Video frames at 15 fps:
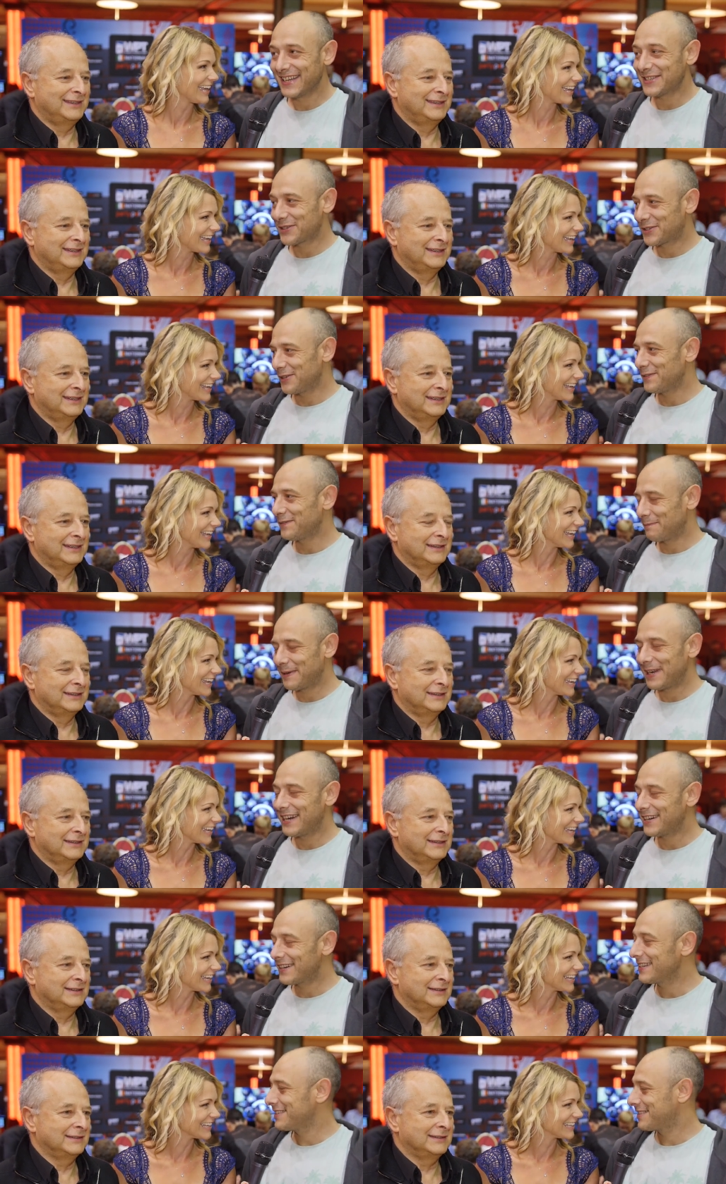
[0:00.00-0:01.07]
Speaker 1: he's a tough
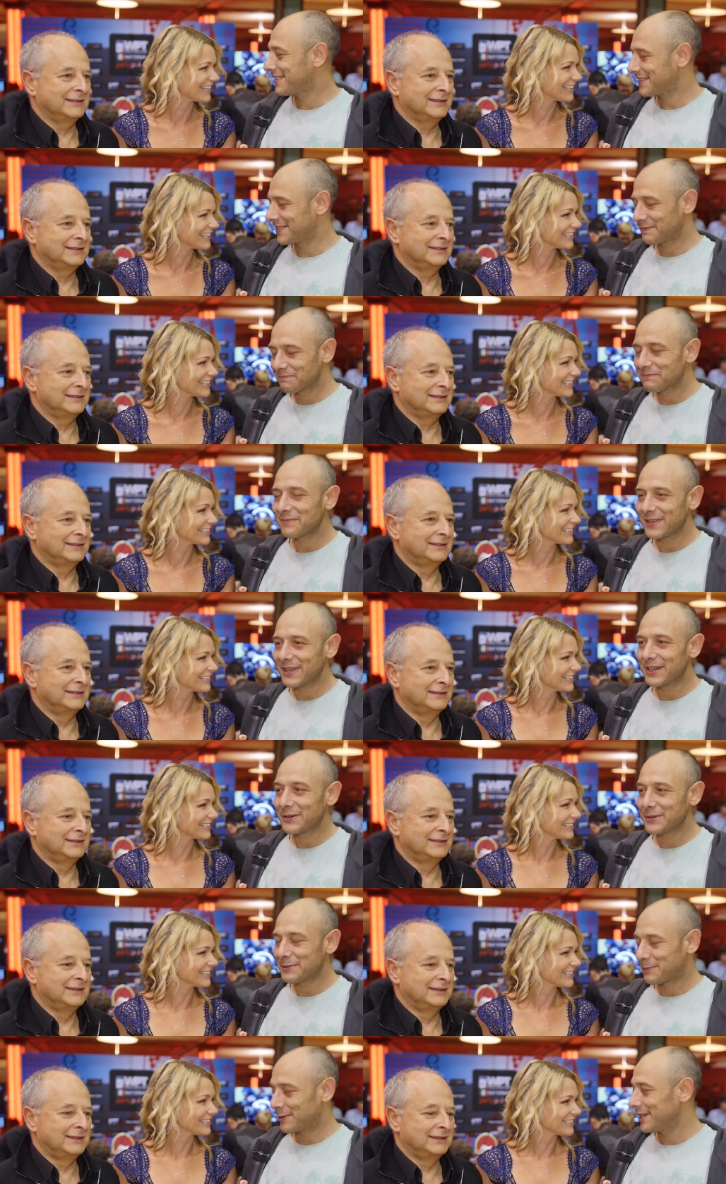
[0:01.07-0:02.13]
player. He's, you know,
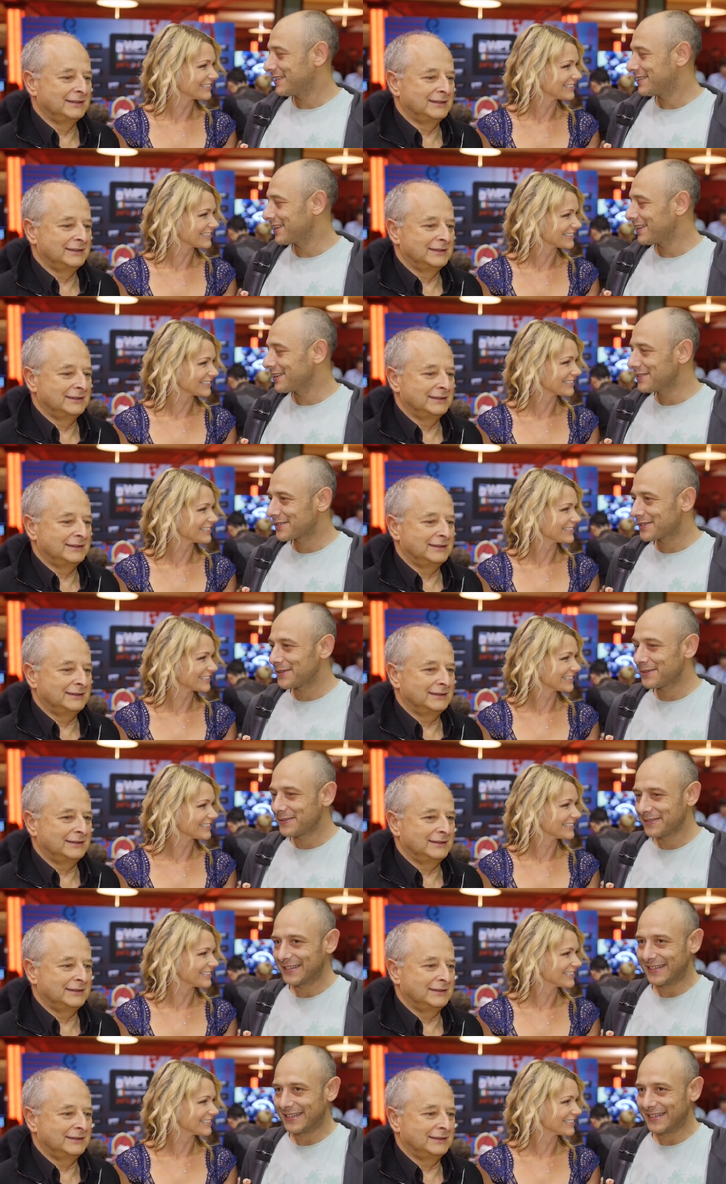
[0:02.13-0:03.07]
he's pretty solid, so